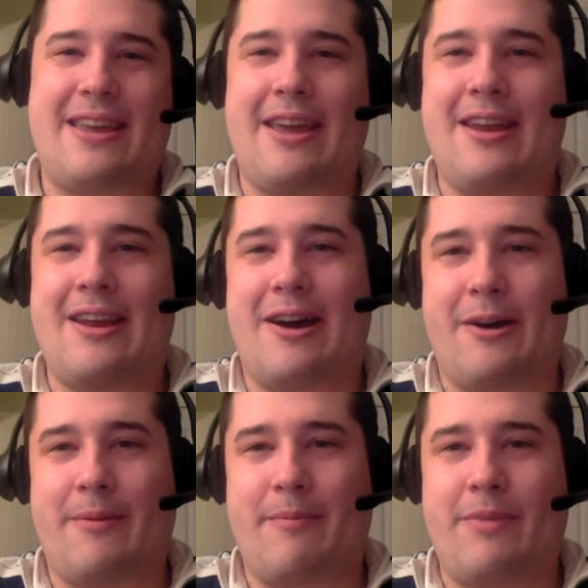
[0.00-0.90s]

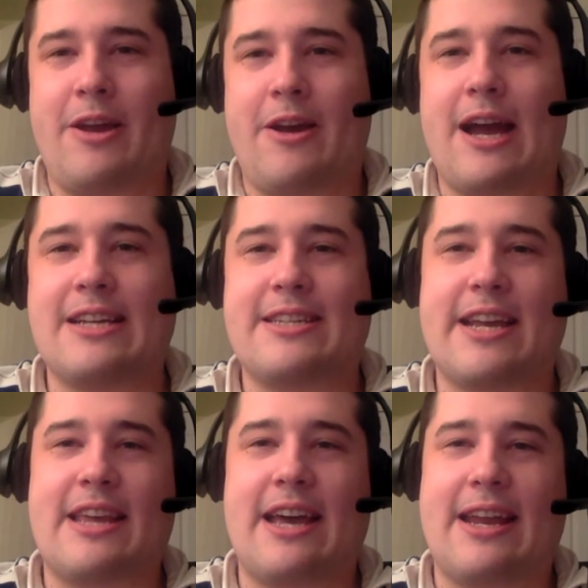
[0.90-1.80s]
there are guys
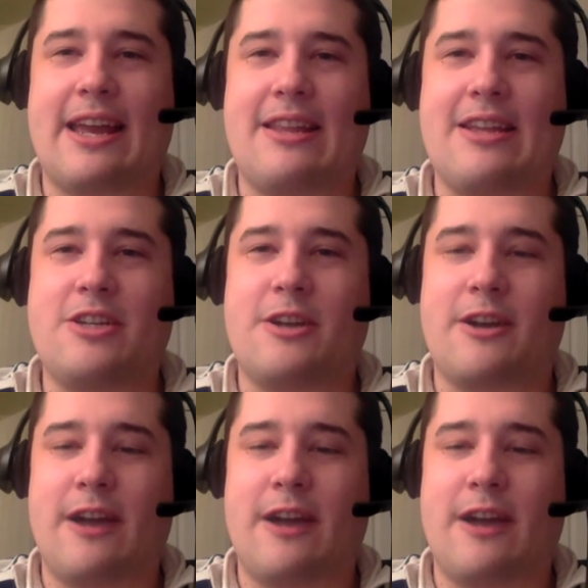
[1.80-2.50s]
like that again this year,